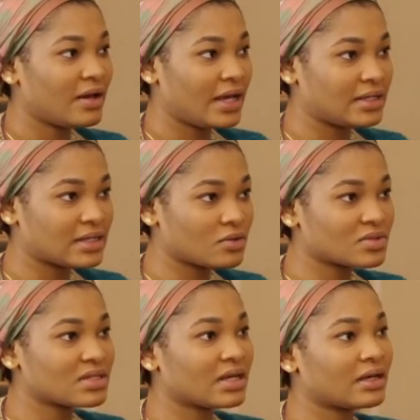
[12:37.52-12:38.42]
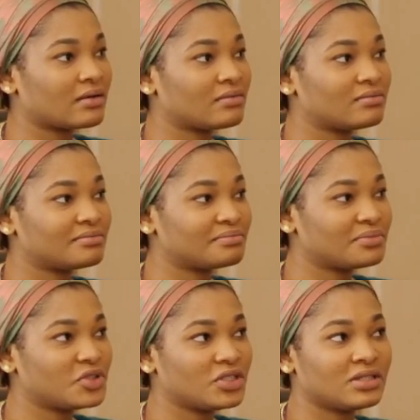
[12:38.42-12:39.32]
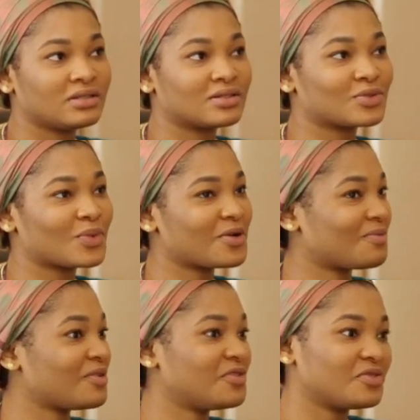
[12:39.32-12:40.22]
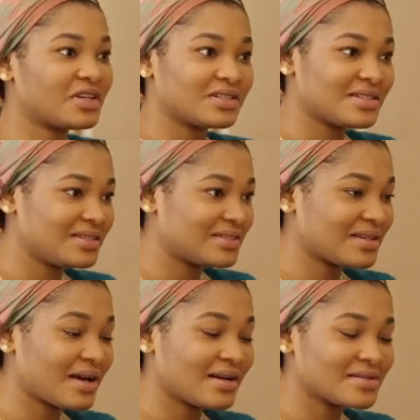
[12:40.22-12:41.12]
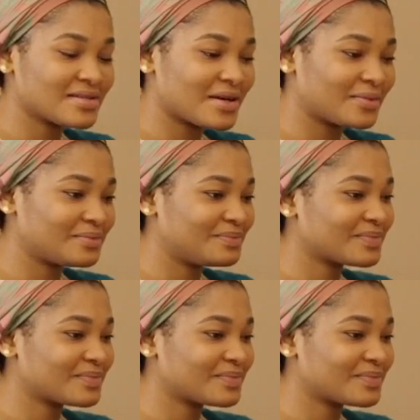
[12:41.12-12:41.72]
And I would say she is one of my favorite aunties, hands down.